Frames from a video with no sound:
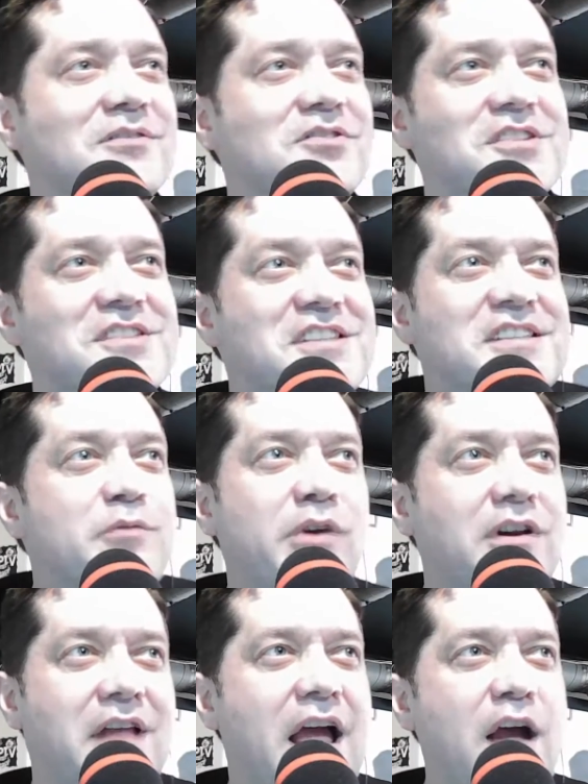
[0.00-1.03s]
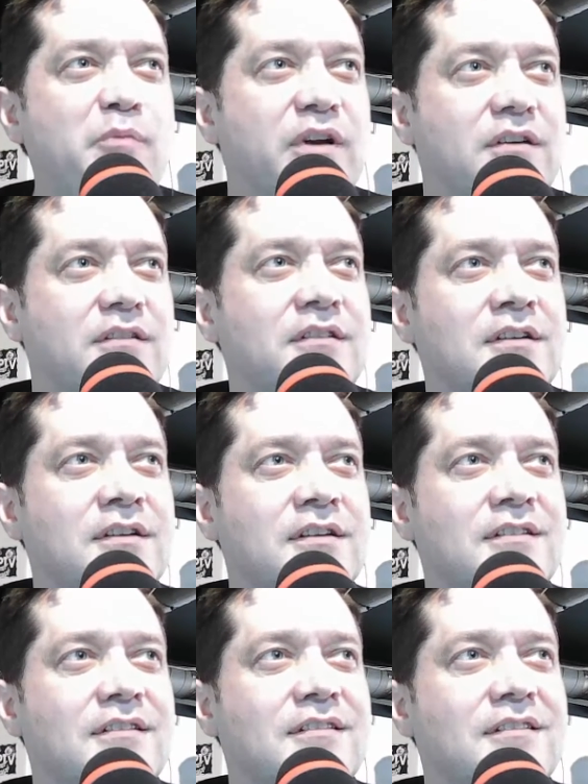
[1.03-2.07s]
Just to see what'll happen.
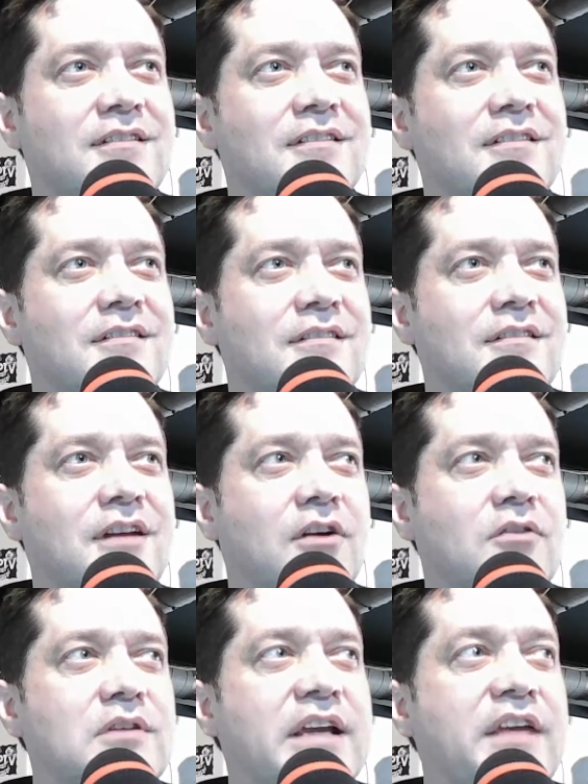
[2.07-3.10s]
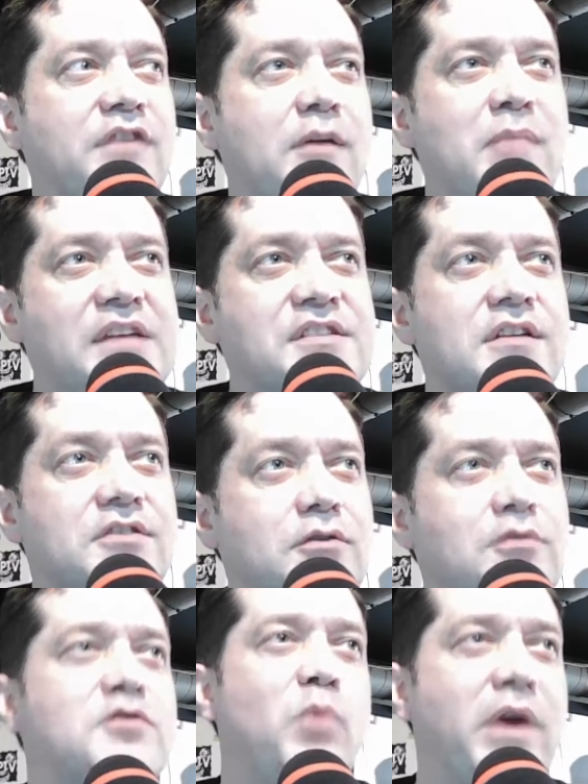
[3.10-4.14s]
You know, like if it makes a
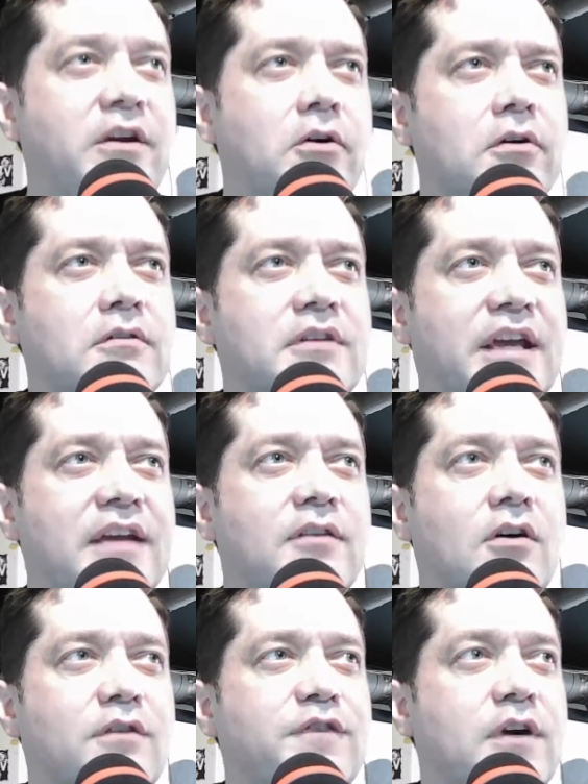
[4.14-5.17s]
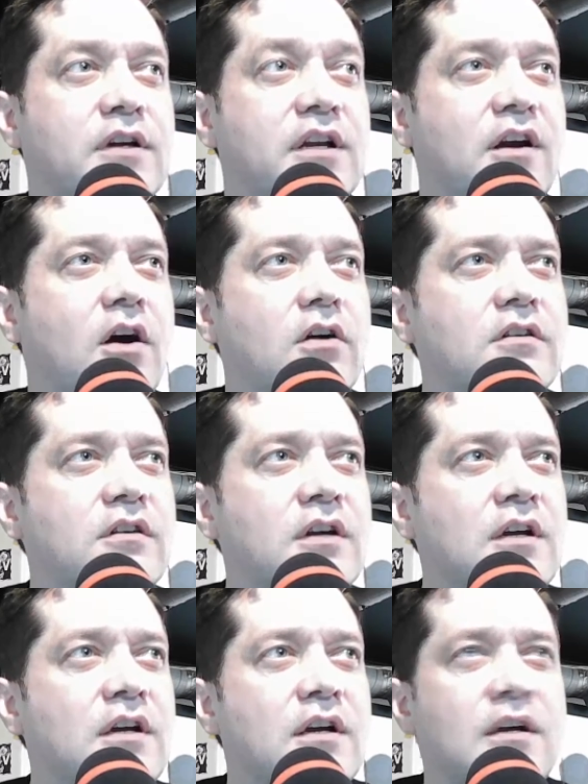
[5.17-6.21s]
dude's wiener get all fucking hard,
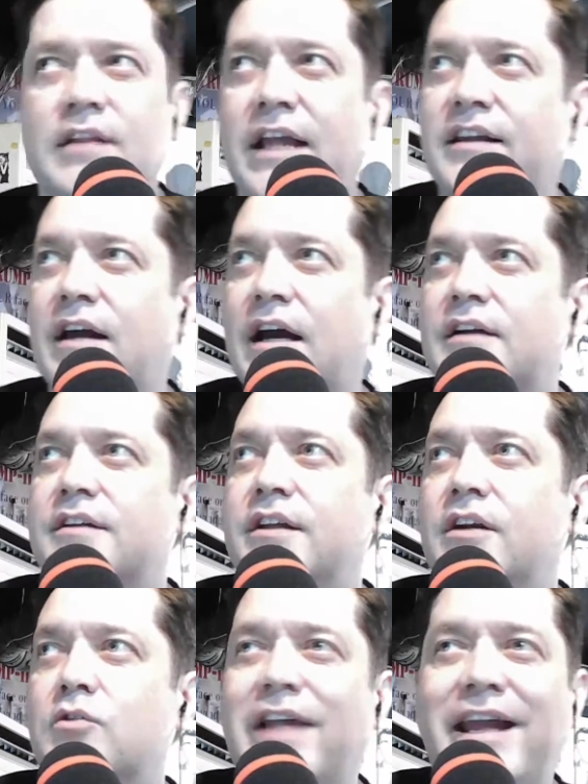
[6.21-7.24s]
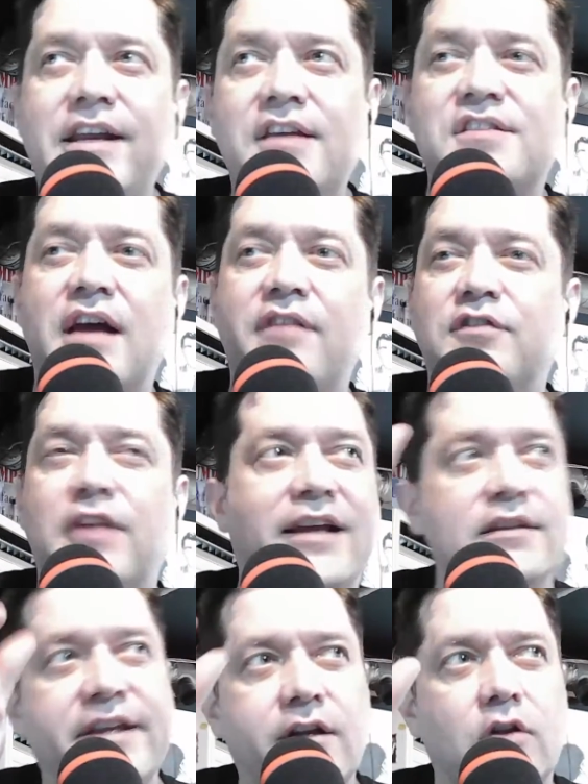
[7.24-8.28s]
like, you know, ladies have like
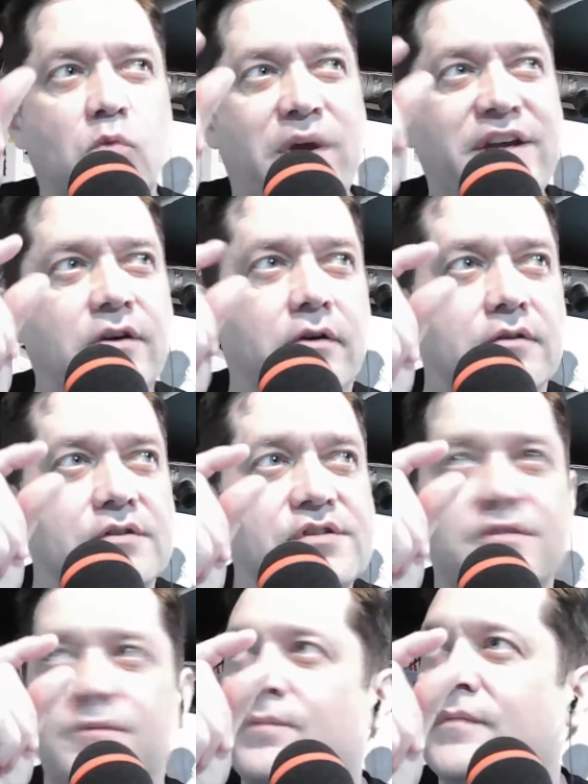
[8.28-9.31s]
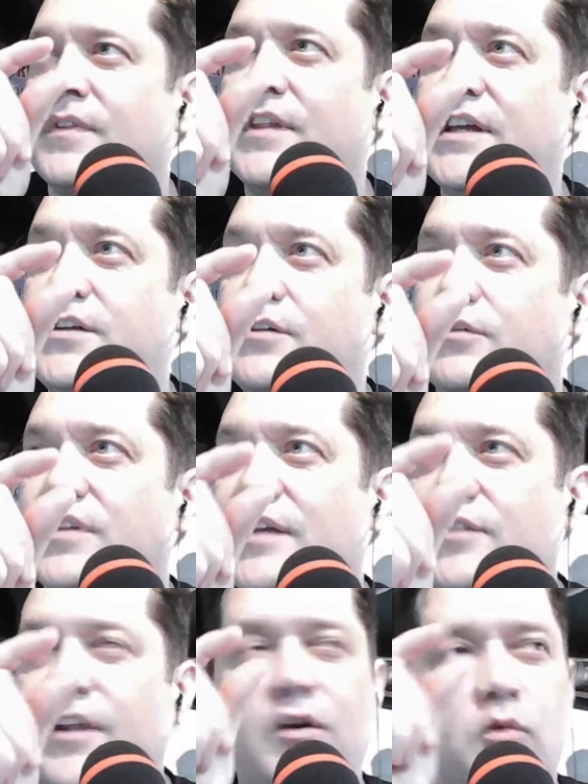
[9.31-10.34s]
little wieners. They do. They
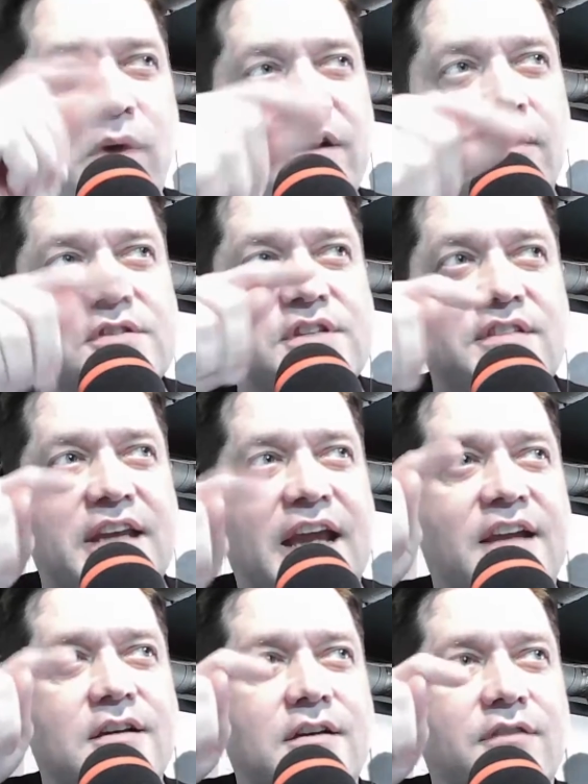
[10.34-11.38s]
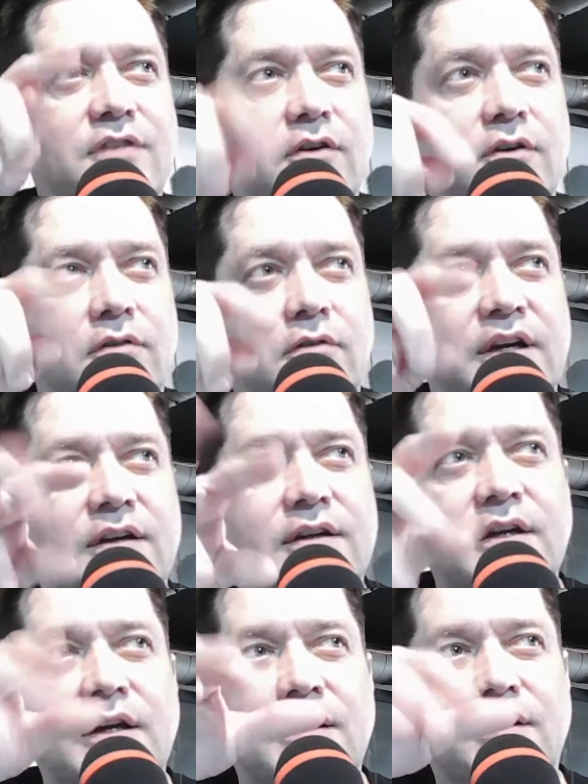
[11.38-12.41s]
have little wieners in the end of
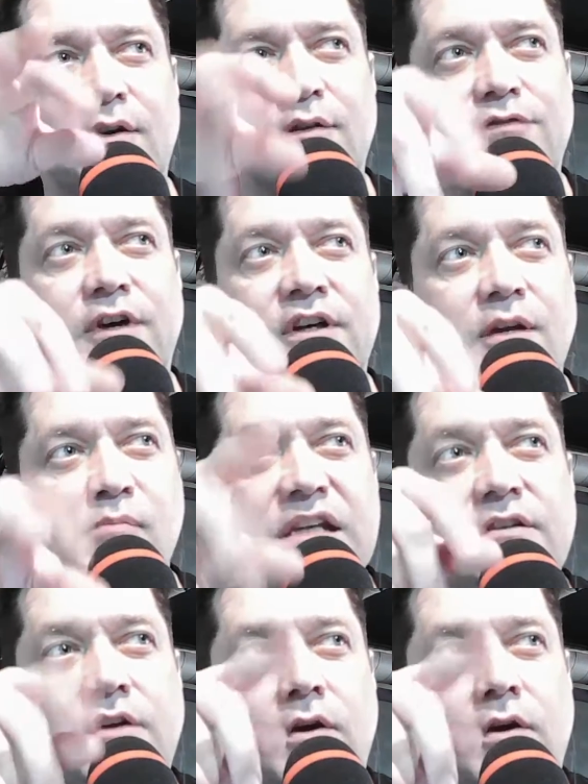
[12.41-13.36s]
their fucking meat curtains.